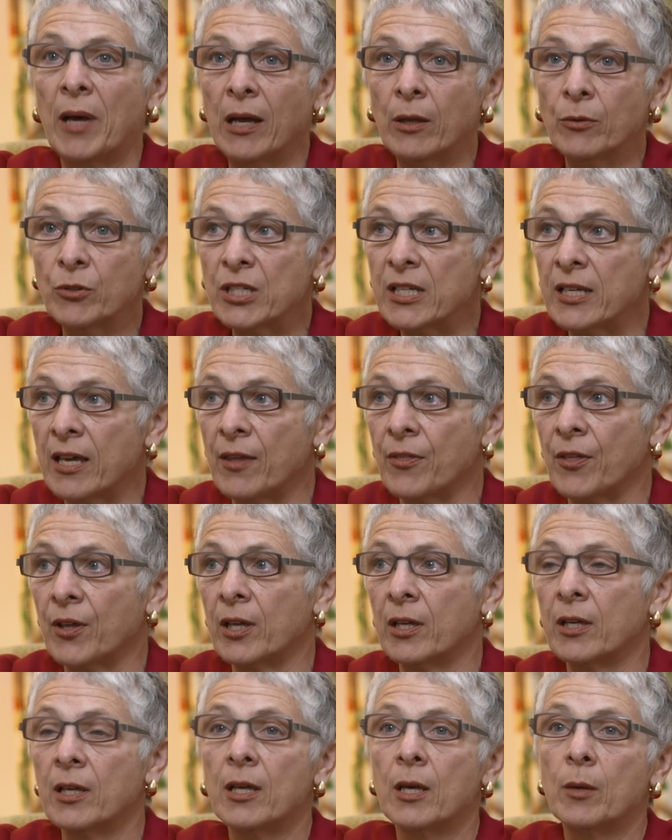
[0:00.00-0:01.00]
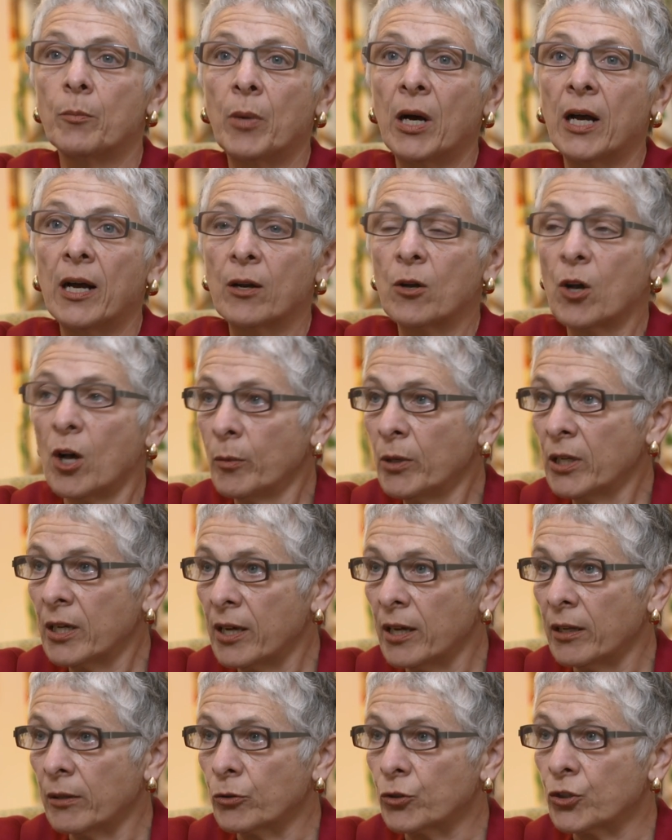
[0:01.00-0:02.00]
bound together by a
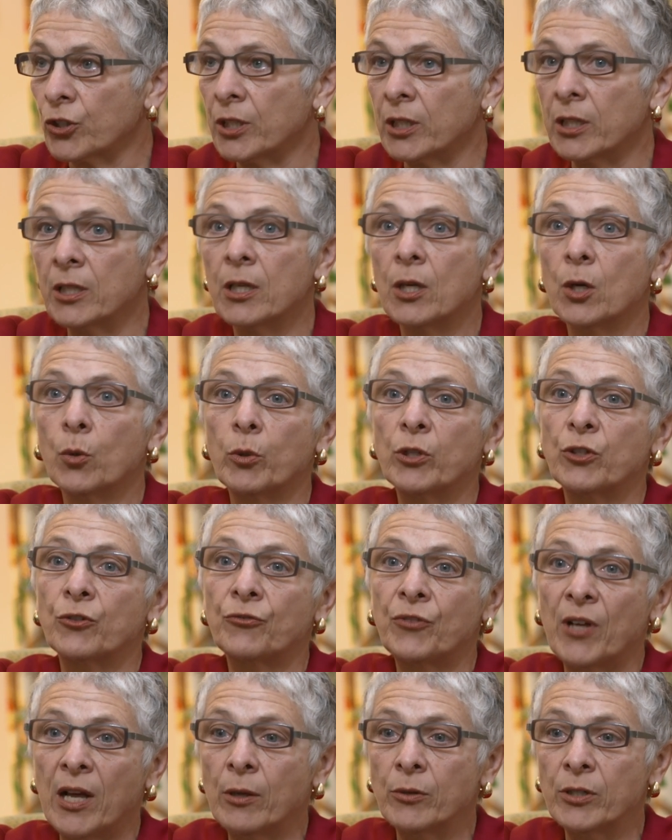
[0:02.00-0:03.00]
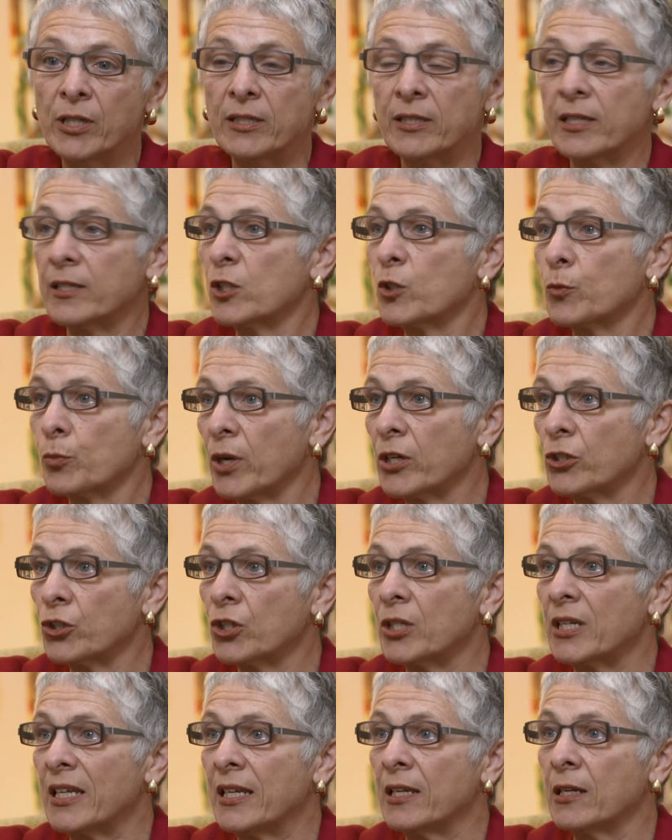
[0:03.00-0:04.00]
common culture which found its
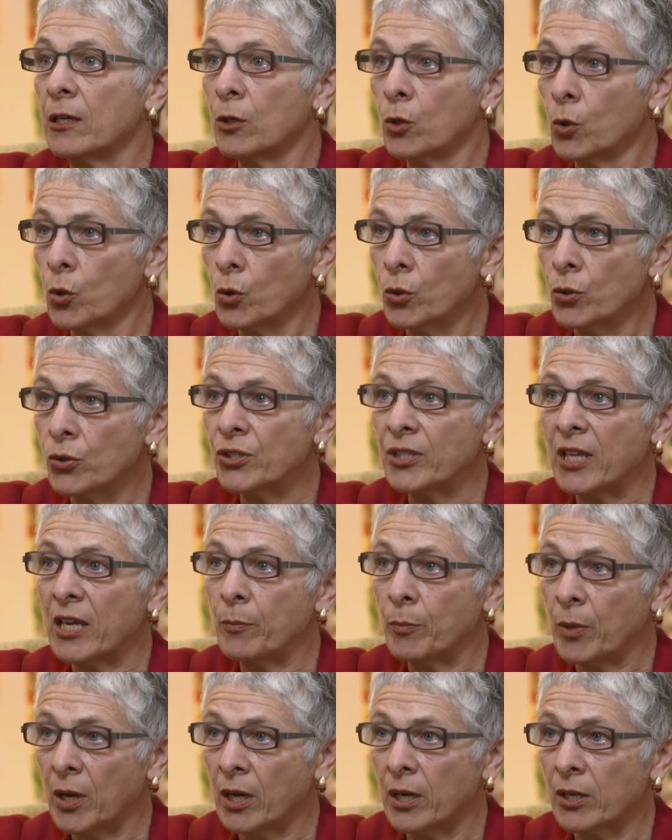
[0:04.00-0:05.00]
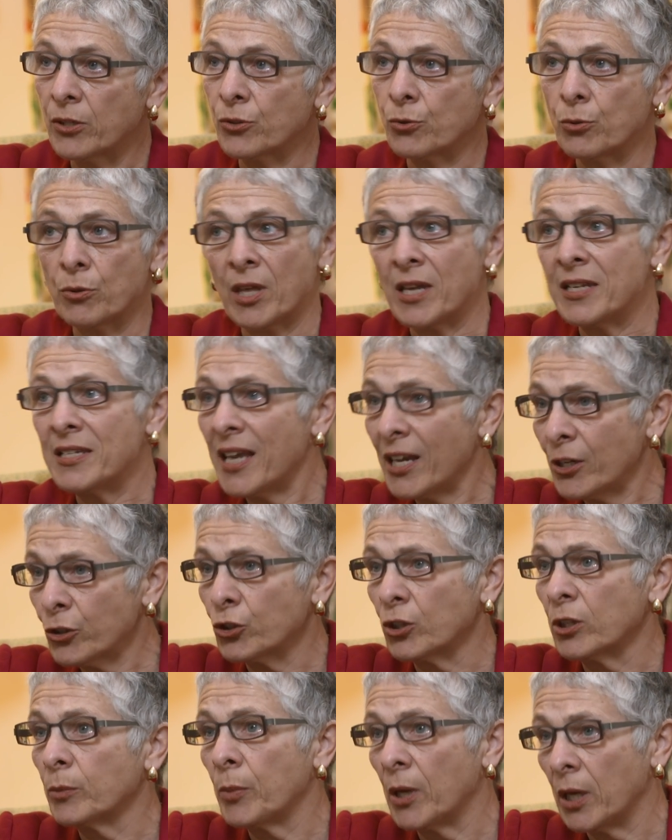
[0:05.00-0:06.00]
expression in laws they passed through their
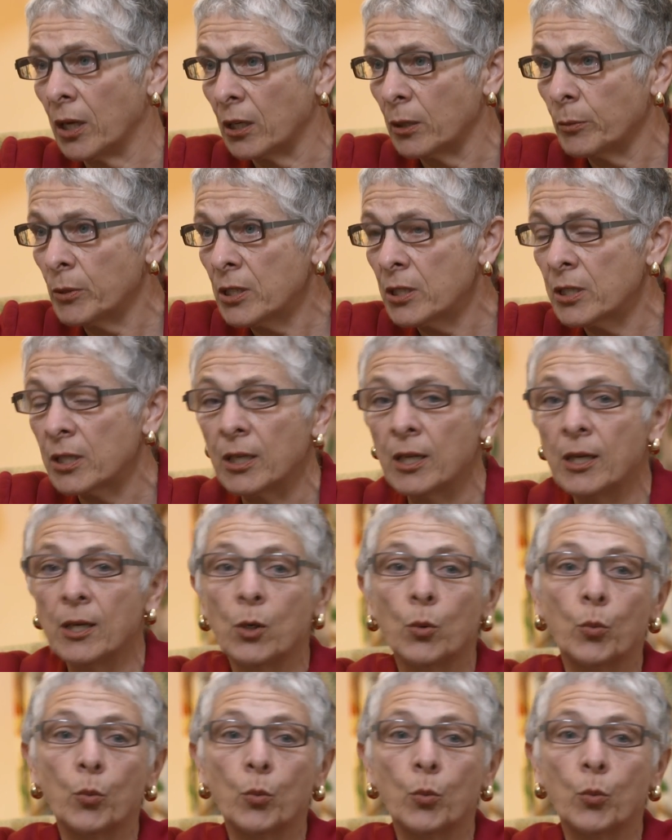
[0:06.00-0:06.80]
national parliament,